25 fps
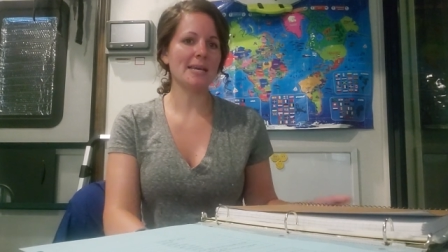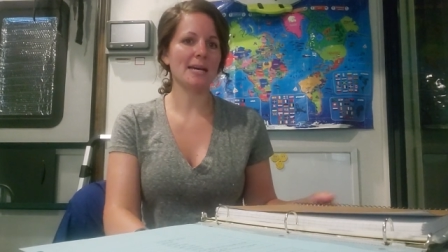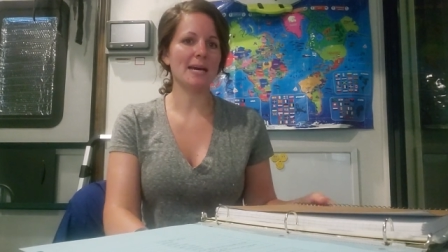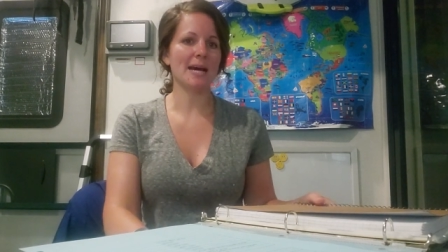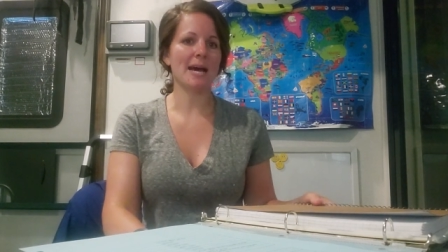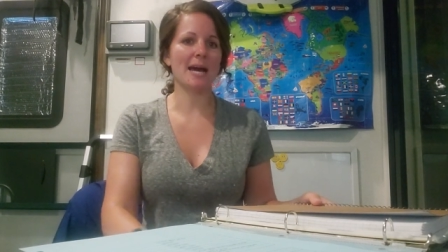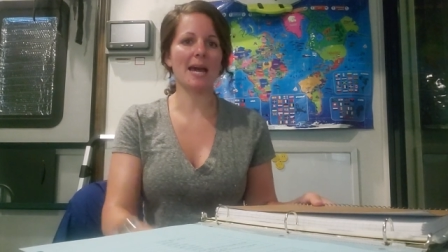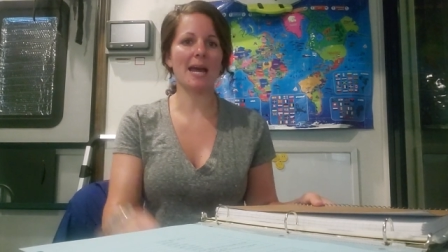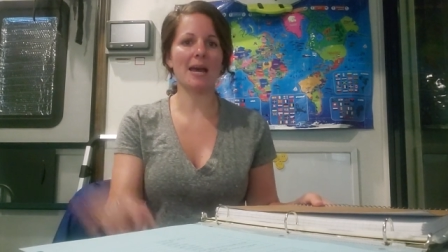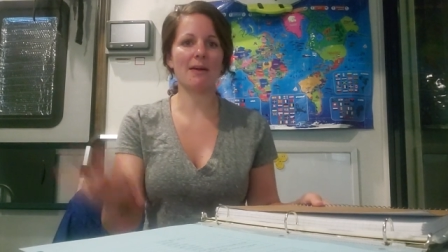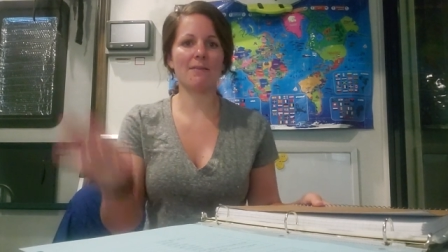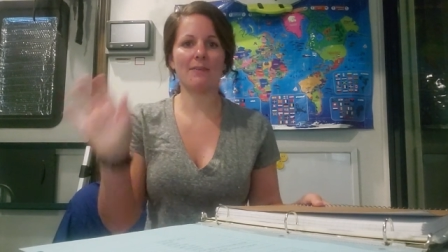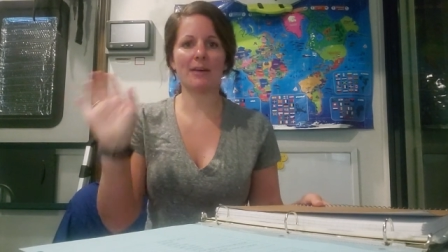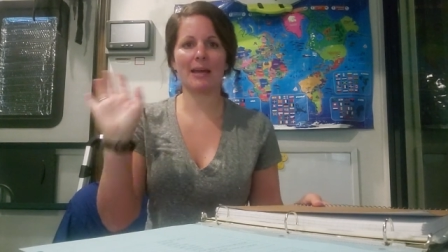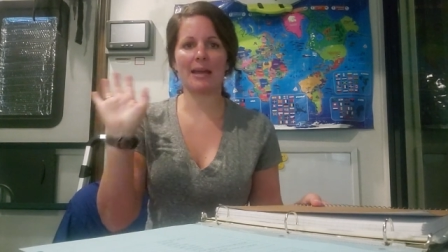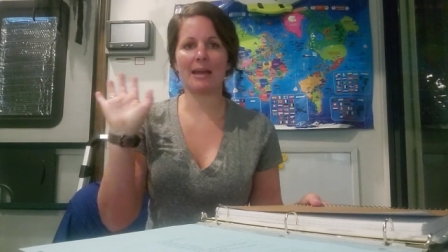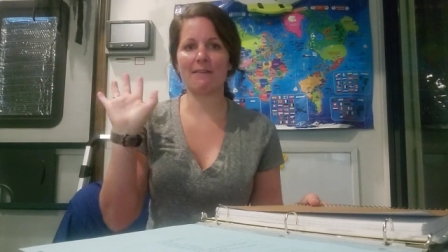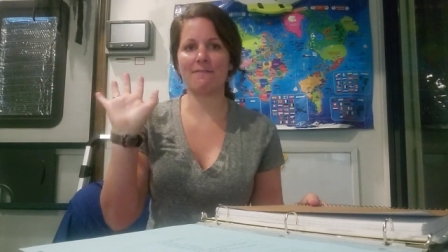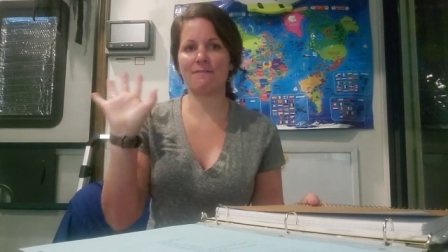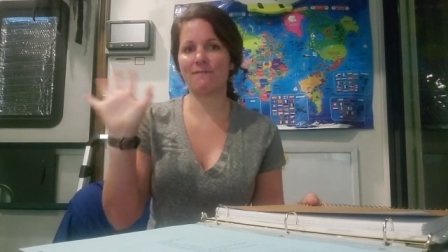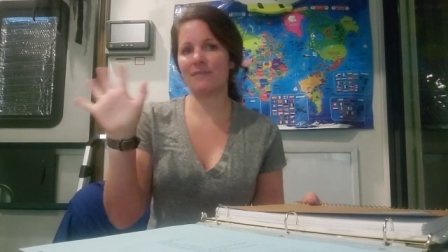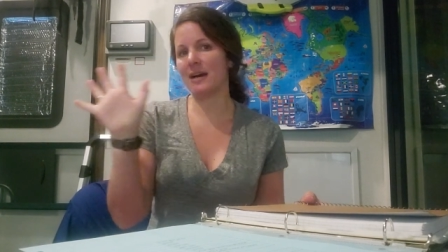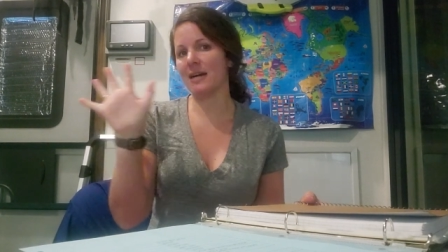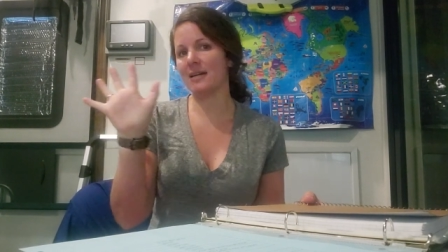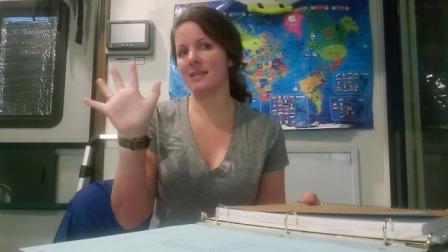I have like a
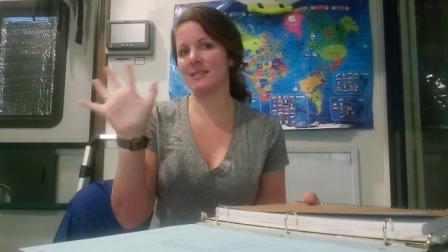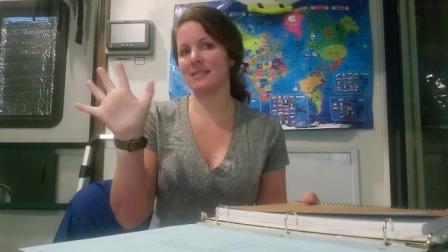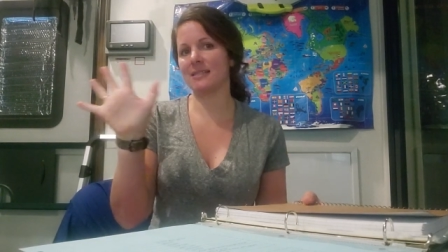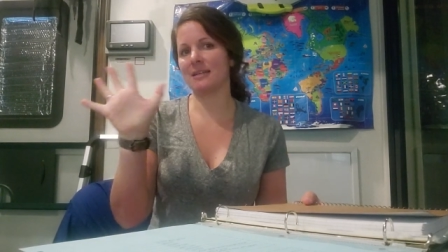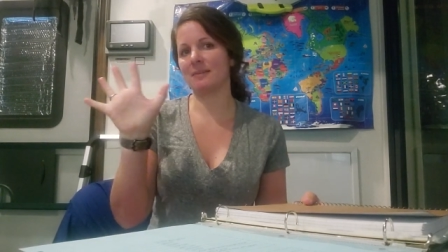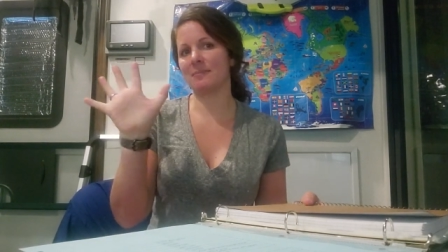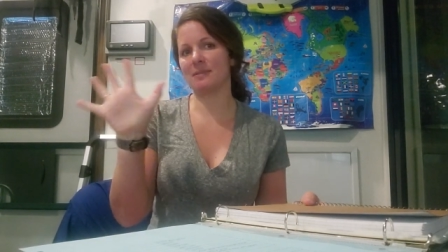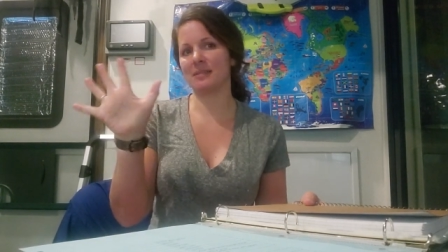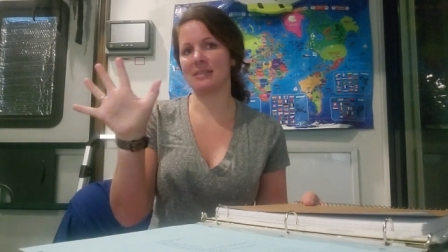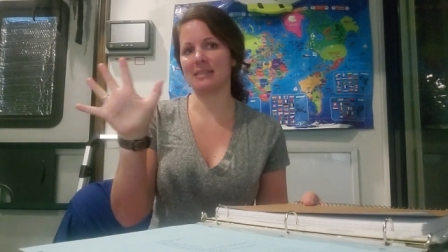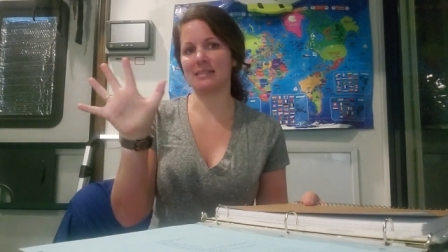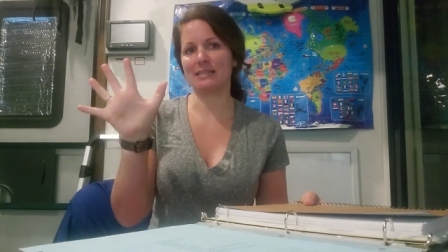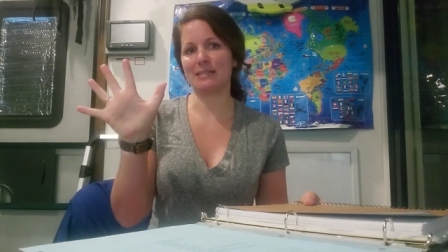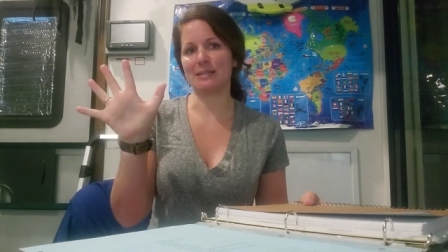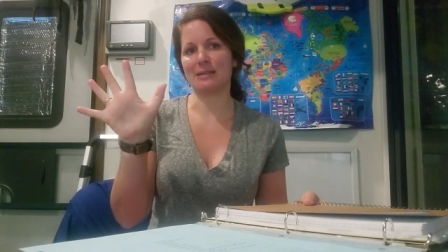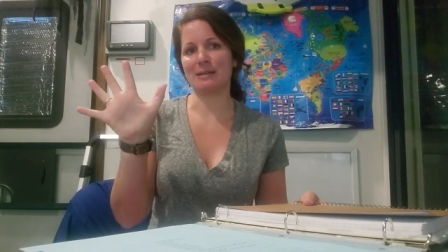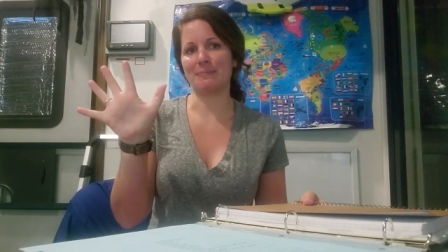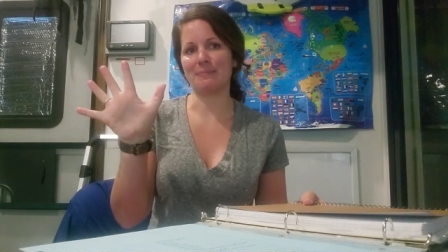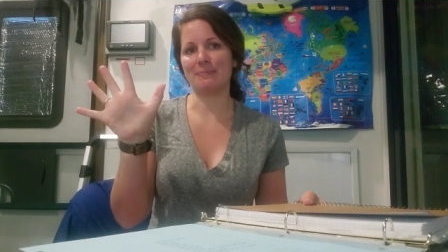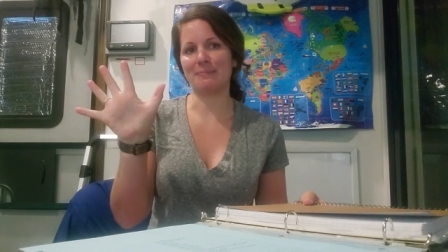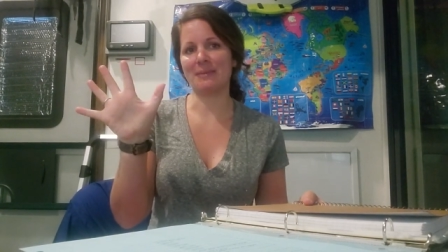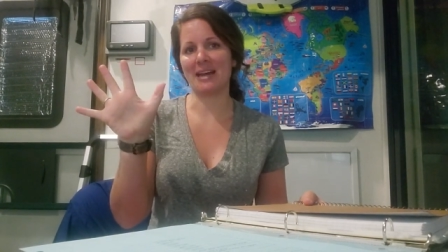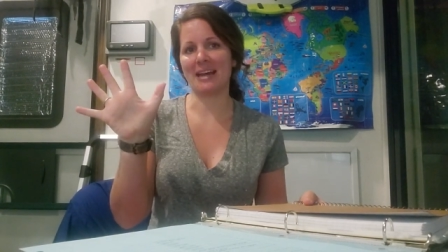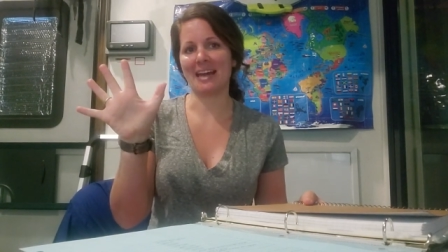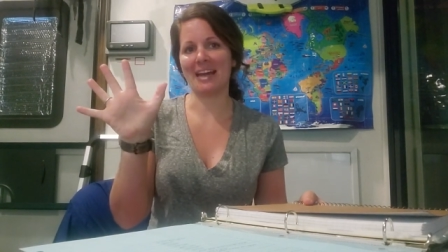five-step
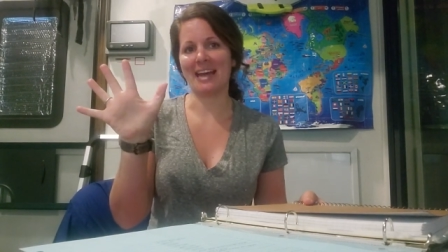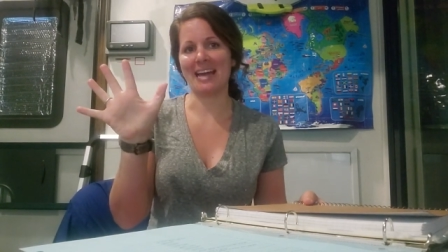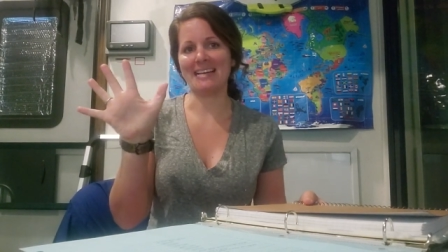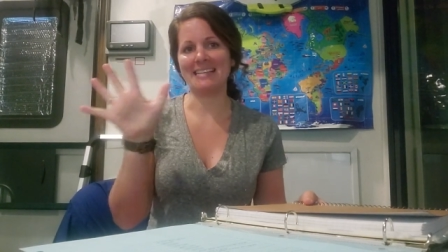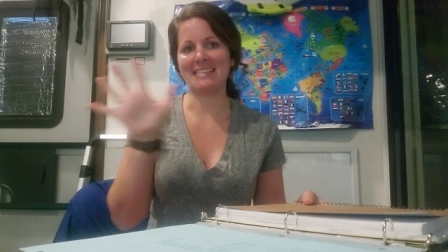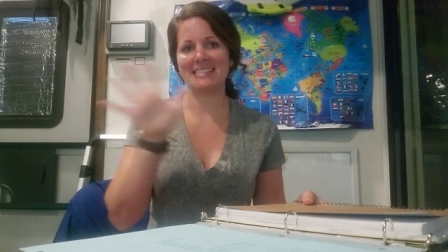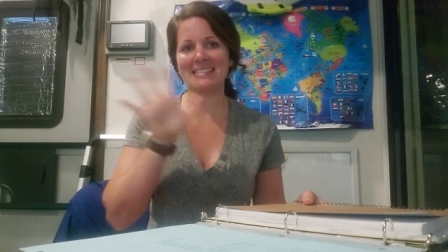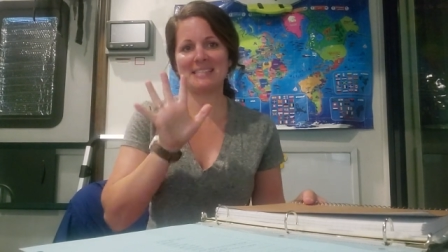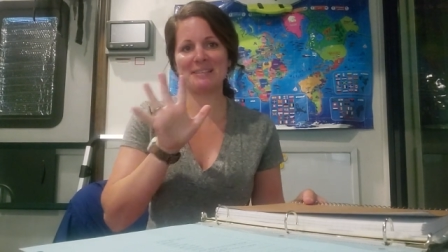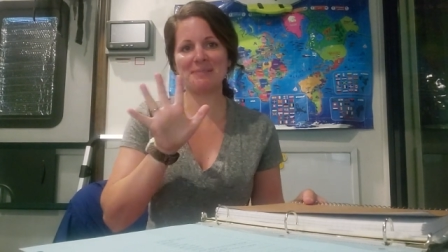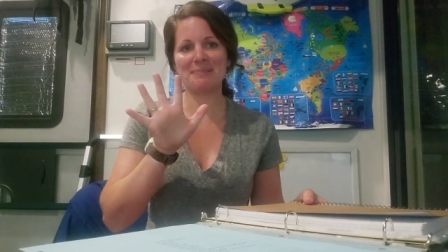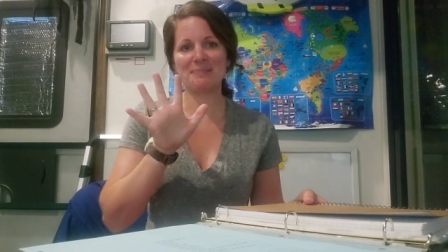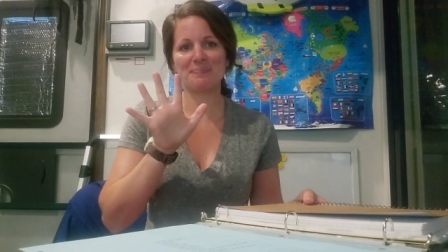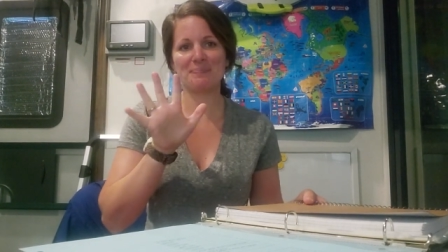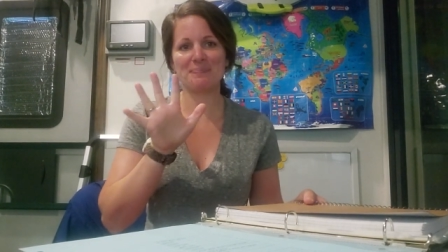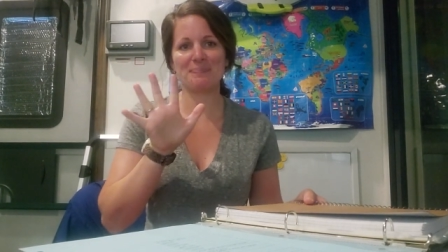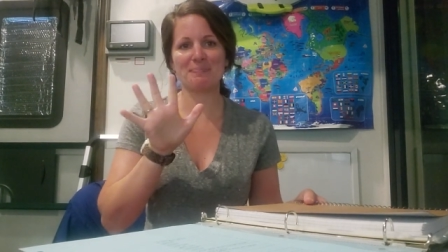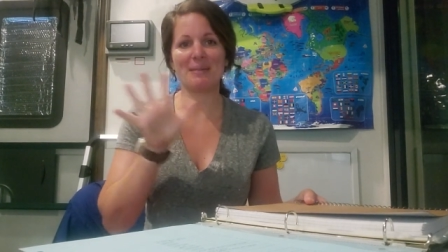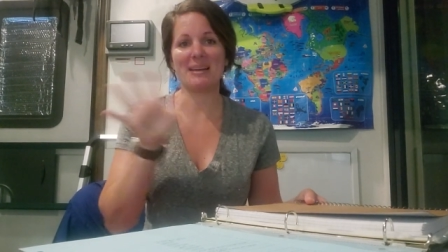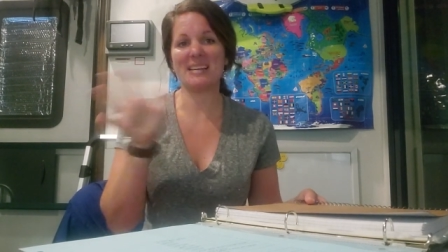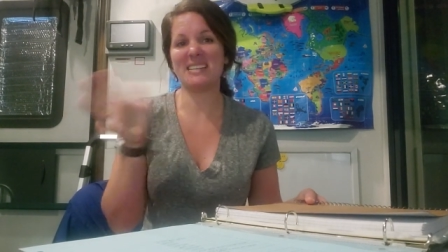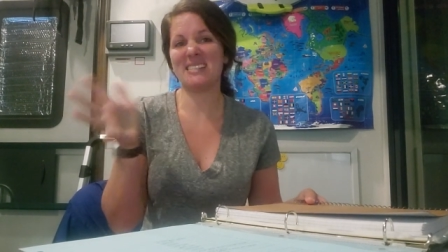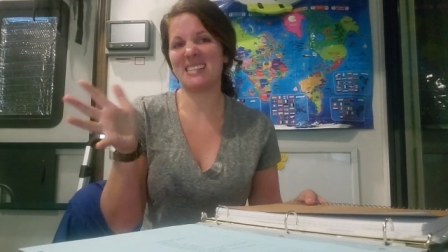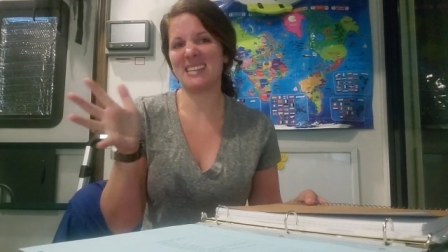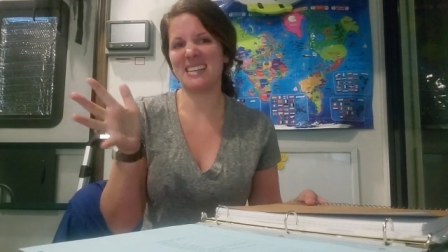system, I guess,
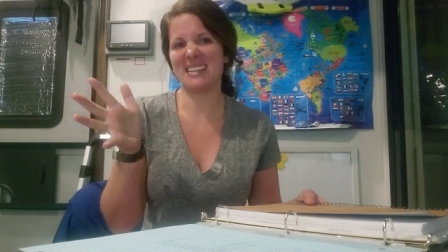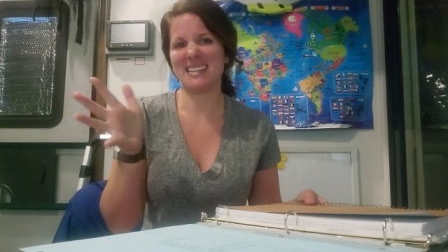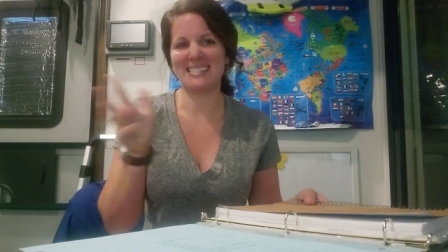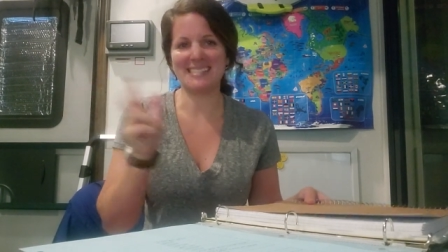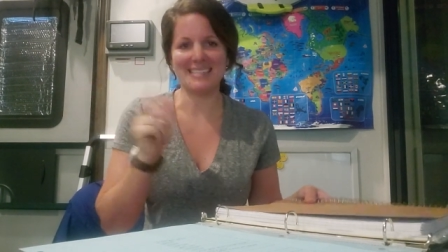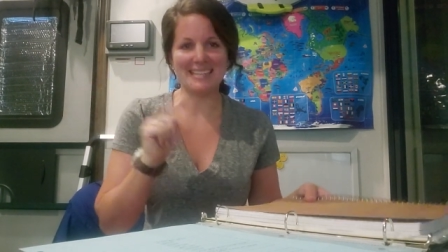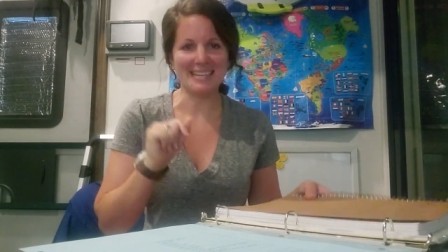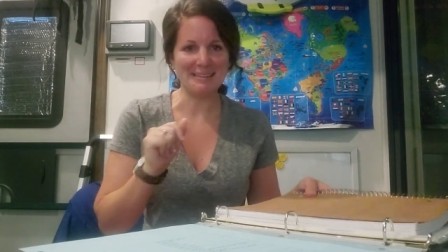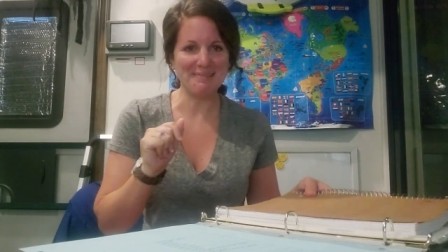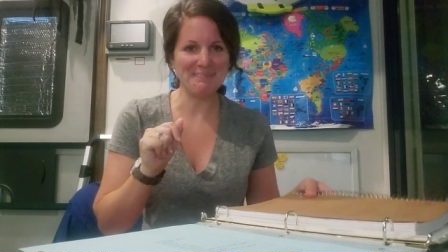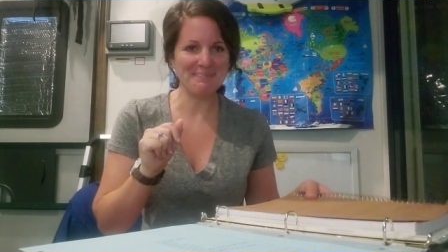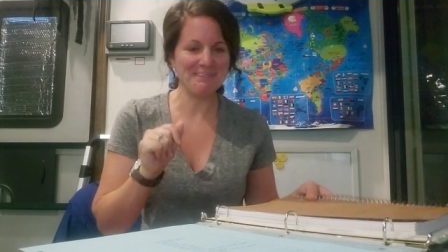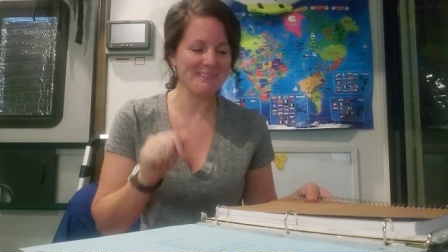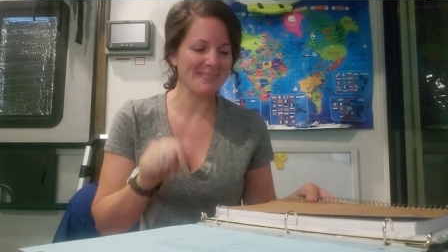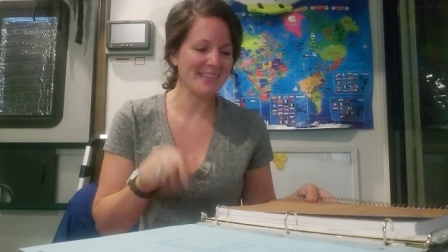makes it easy.